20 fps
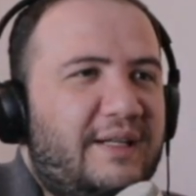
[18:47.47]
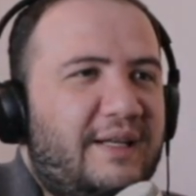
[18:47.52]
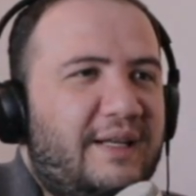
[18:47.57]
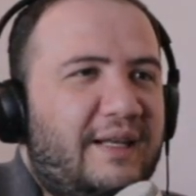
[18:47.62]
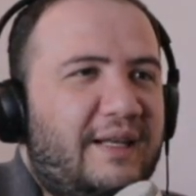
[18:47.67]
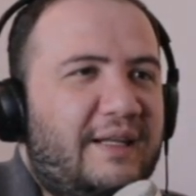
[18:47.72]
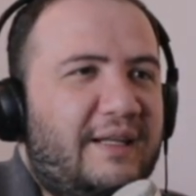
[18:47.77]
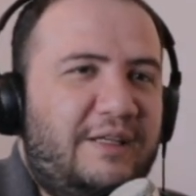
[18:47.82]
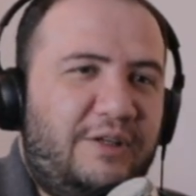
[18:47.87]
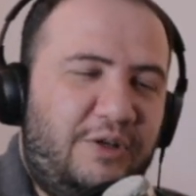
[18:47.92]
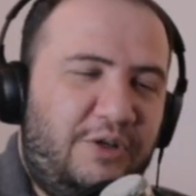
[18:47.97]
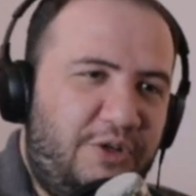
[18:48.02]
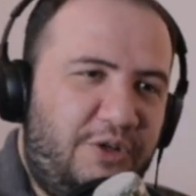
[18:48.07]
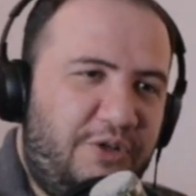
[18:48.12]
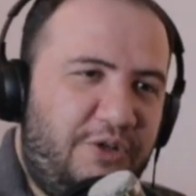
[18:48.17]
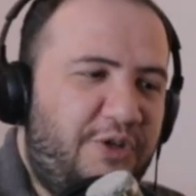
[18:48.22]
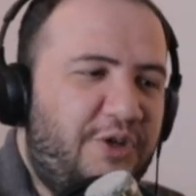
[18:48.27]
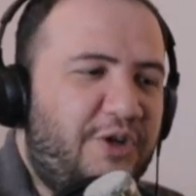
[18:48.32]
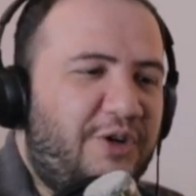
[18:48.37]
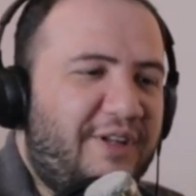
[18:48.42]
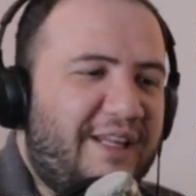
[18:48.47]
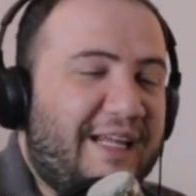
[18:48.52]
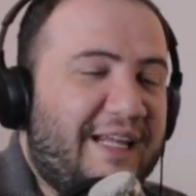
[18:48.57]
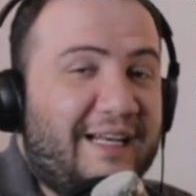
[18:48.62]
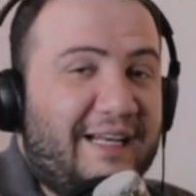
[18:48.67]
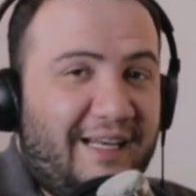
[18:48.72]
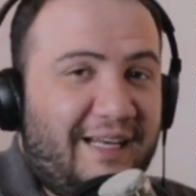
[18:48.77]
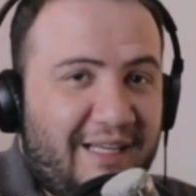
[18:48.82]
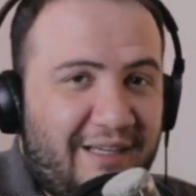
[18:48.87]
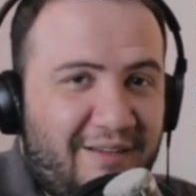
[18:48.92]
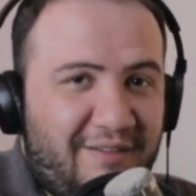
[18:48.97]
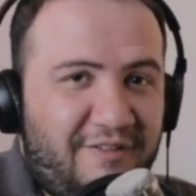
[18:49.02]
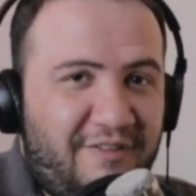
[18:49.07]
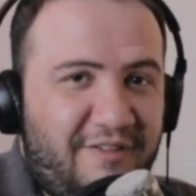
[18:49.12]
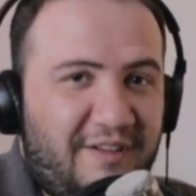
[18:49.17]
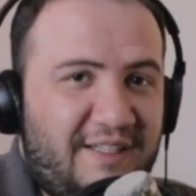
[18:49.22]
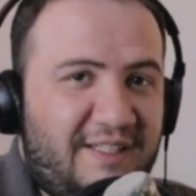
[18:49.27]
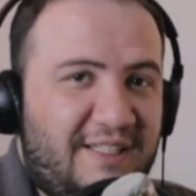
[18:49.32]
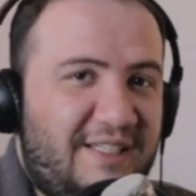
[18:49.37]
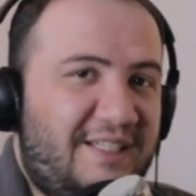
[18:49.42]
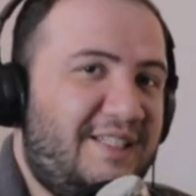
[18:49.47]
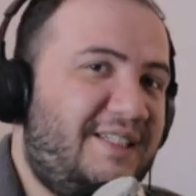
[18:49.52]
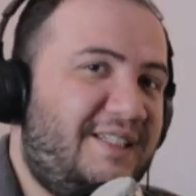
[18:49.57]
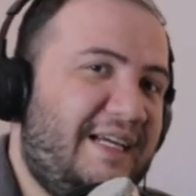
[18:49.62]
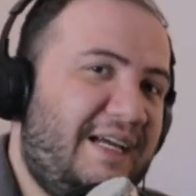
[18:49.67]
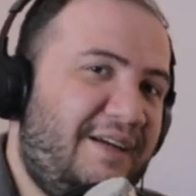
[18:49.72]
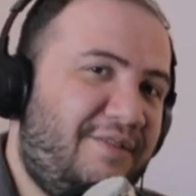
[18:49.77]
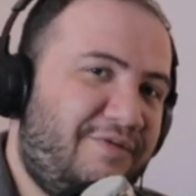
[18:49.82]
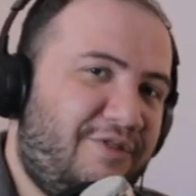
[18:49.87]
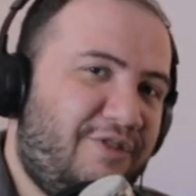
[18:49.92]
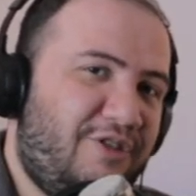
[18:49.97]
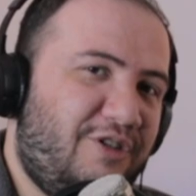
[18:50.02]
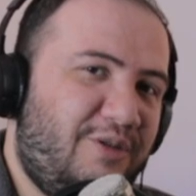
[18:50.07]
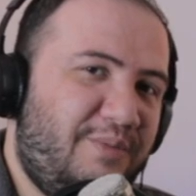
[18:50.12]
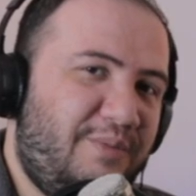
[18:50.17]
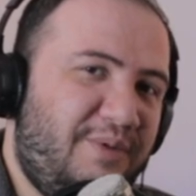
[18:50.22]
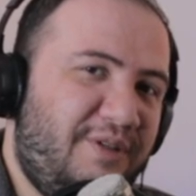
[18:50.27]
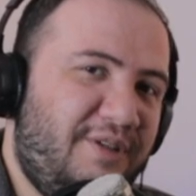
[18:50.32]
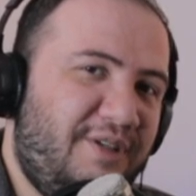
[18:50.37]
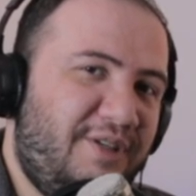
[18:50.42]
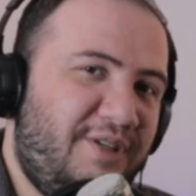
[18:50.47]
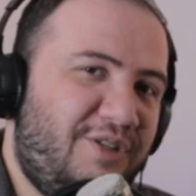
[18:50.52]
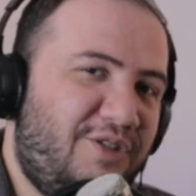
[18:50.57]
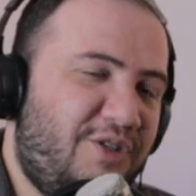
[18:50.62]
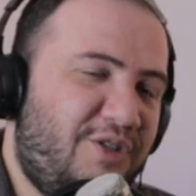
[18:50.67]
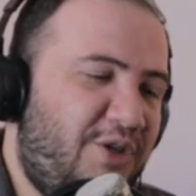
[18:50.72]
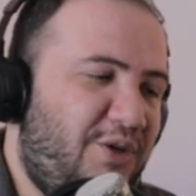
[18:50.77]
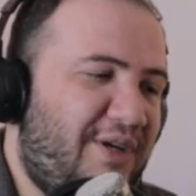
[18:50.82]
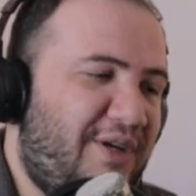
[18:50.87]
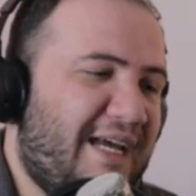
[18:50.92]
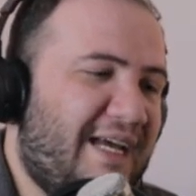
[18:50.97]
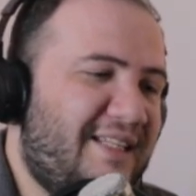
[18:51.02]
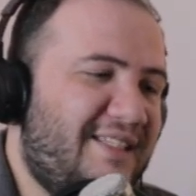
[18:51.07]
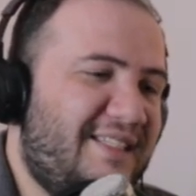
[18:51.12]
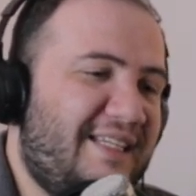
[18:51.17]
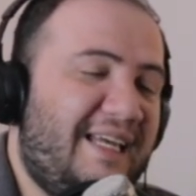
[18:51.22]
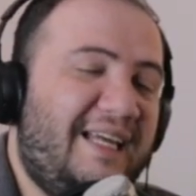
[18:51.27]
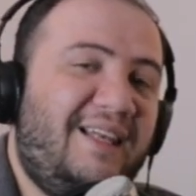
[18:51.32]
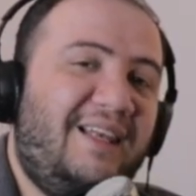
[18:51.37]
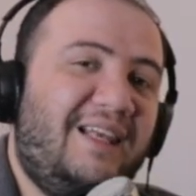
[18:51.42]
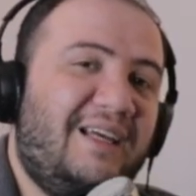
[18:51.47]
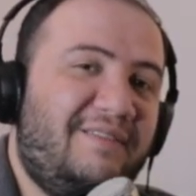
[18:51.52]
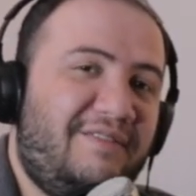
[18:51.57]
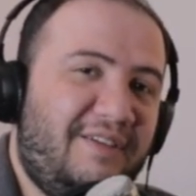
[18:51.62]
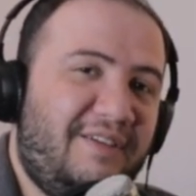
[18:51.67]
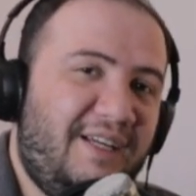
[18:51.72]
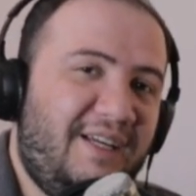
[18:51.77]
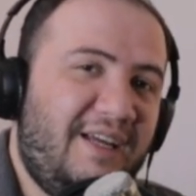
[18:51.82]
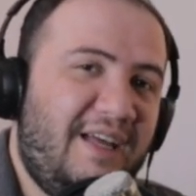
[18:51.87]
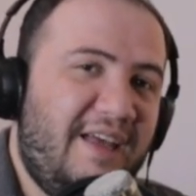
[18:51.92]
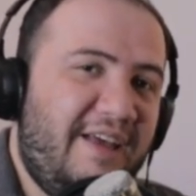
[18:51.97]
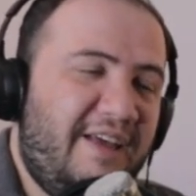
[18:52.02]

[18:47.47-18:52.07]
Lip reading: you know that love is a state verb, so you can't say loving,